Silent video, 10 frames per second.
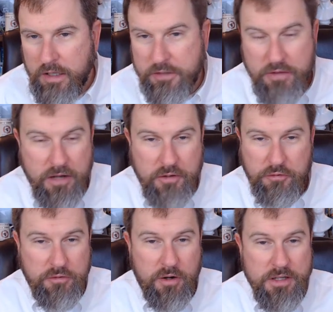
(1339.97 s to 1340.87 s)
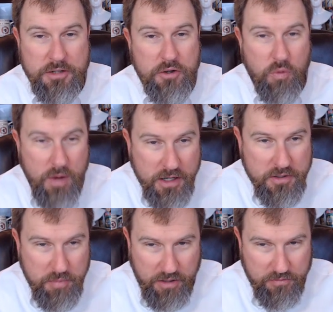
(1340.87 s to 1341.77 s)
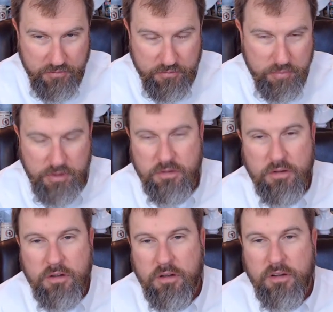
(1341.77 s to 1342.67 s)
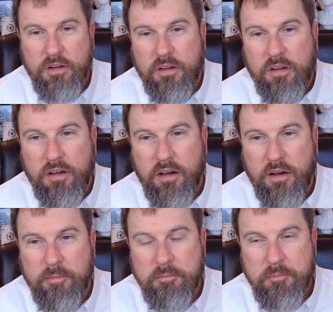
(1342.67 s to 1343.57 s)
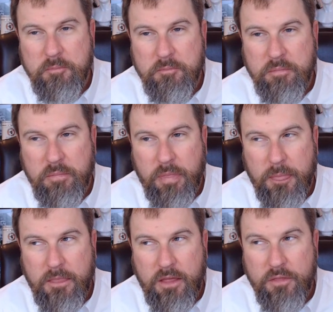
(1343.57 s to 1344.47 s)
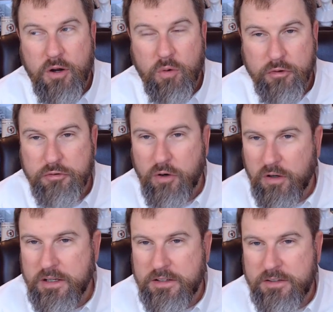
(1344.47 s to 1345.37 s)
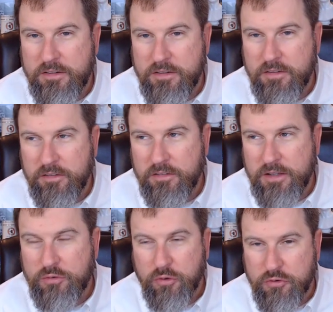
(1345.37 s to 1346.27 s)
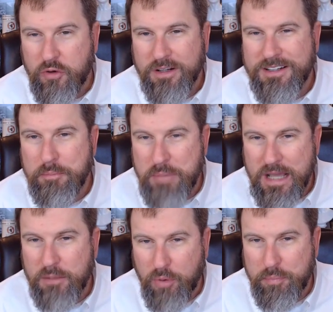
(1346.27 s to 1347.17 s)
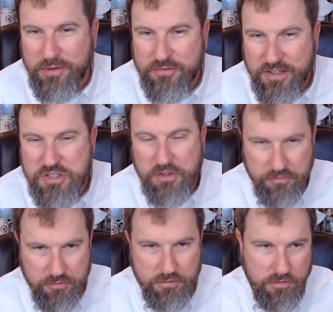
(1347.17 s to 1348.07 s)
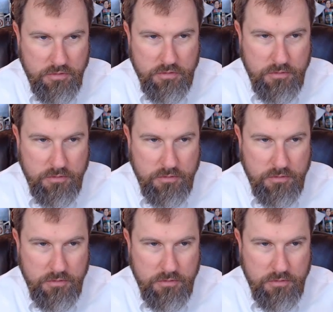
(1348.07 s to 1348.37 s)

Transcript: And he's not necessarily incorrect about this, but um, there was certainly these were certainly debatable positions.